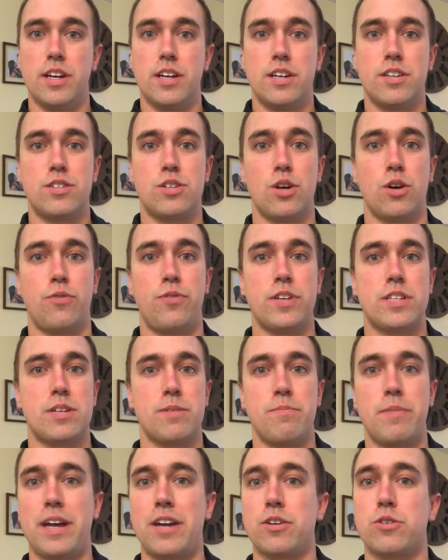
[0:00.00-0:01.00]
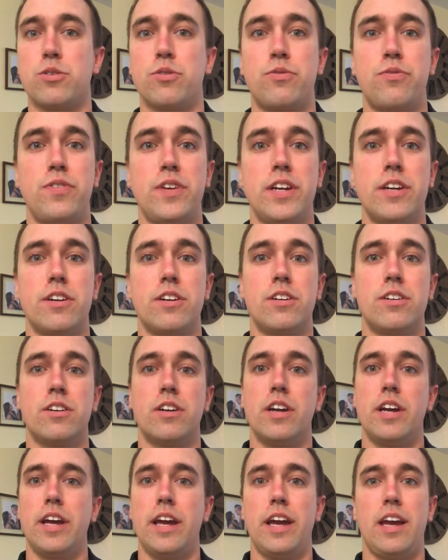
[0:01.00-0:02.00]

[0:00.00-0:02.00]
So if it's a medical fear,